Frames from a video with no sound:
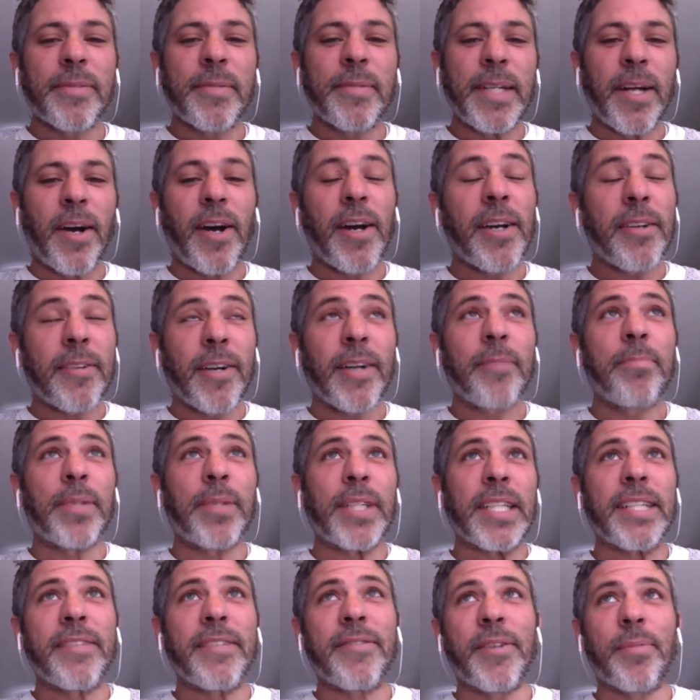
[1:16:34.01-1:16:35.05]
I mean, I
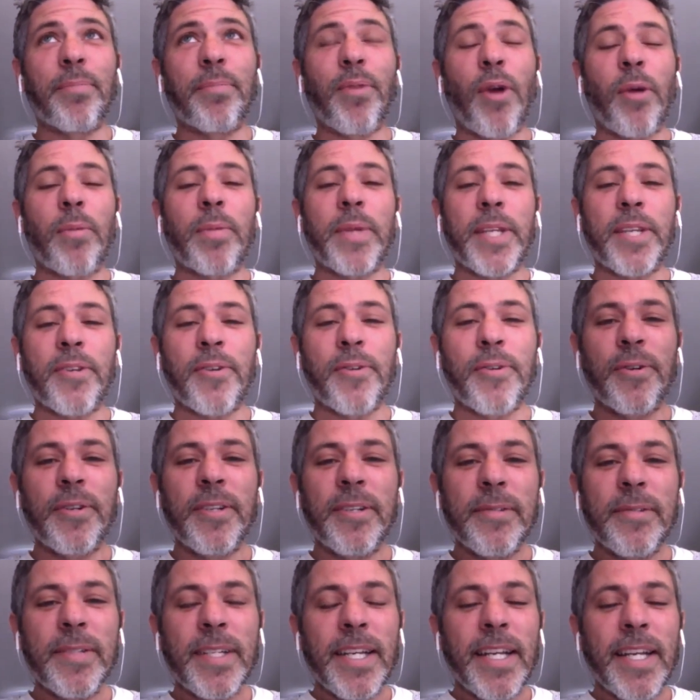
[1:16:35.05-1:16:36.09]
believe you probably
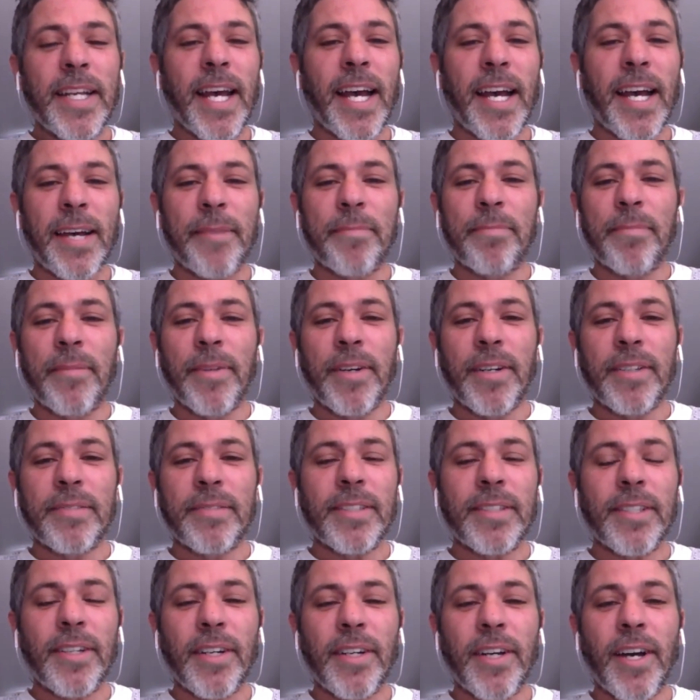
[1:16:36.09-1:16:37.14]
could.
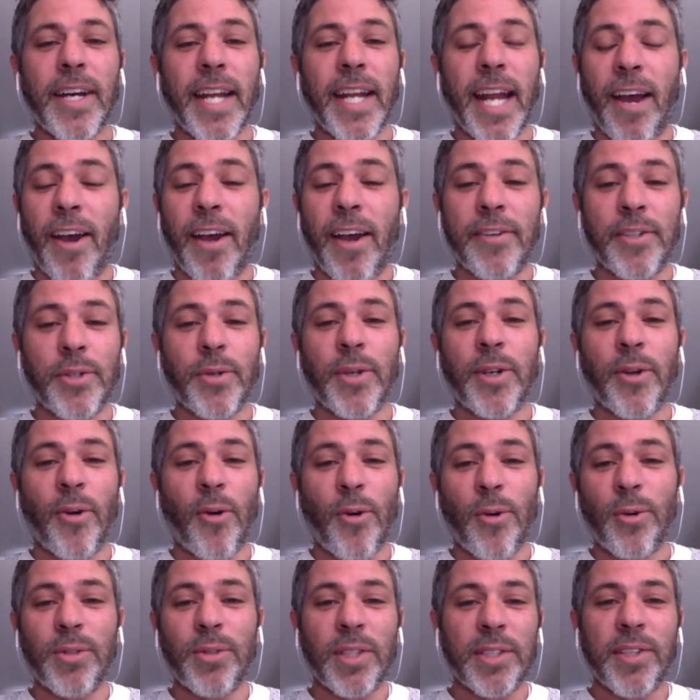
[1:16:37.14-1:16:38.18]
I do it
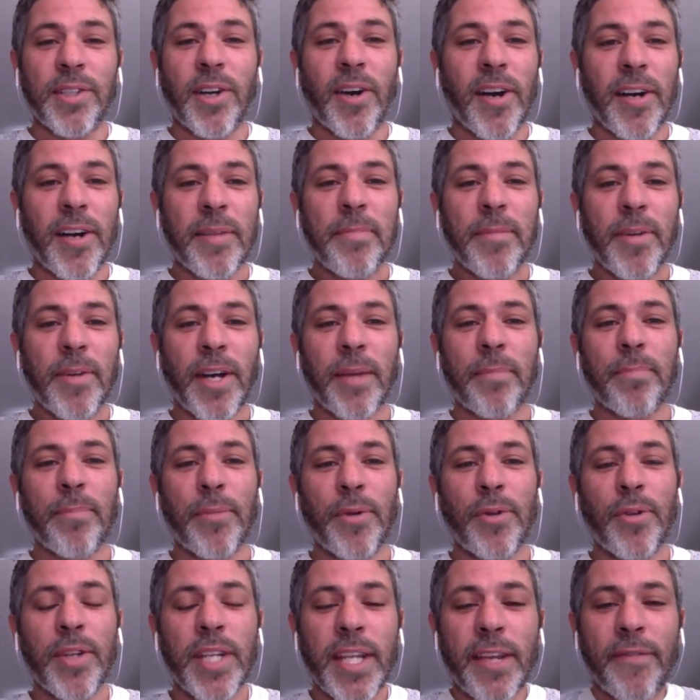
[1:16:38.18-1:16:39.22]
all the time.
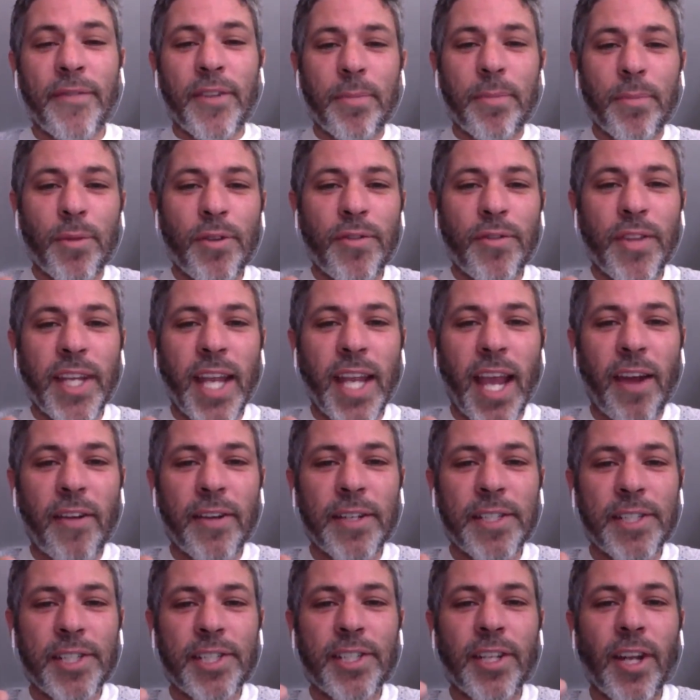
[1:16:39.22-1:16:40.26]
If you move the
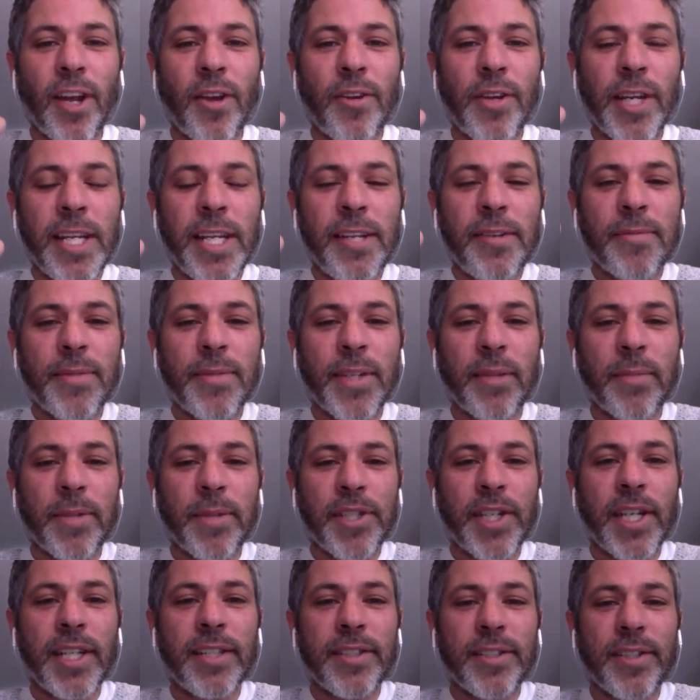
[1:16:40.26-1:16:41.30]
carriage slowly when the
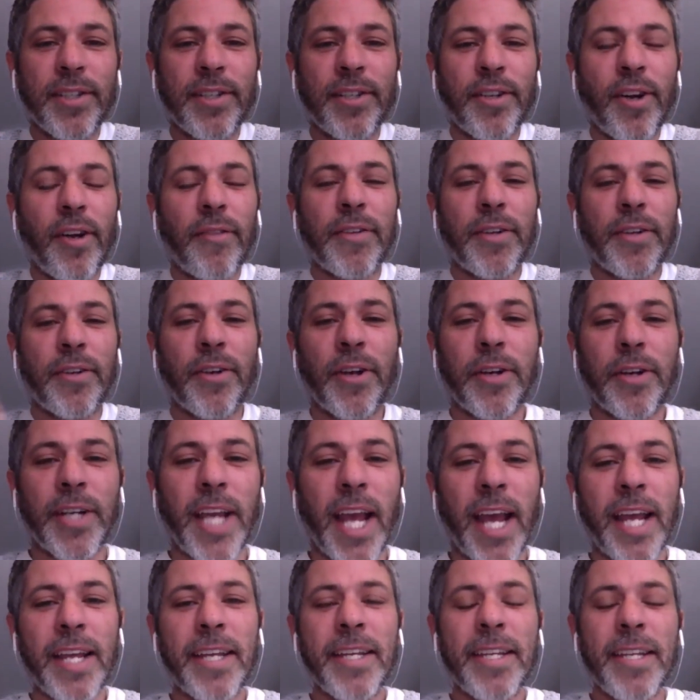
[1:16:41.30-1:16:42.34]
machine's turned off, you're
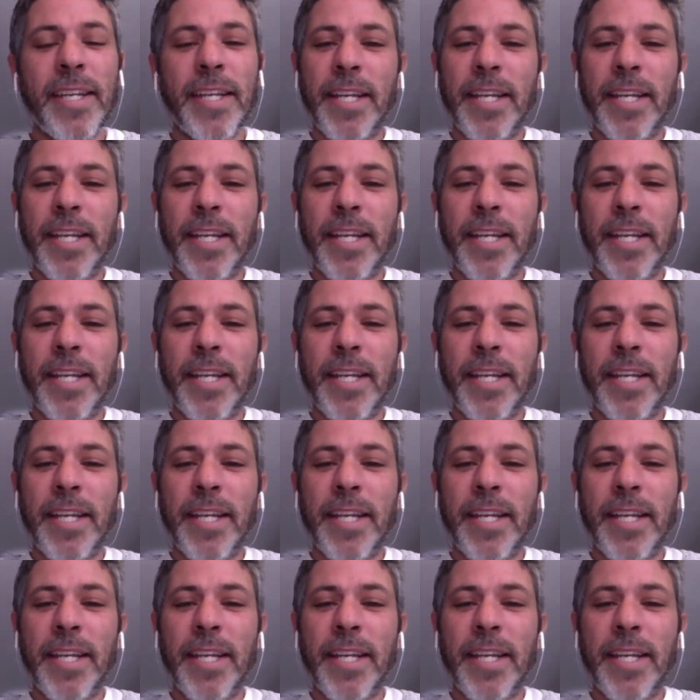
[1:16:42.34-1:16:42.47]
okay.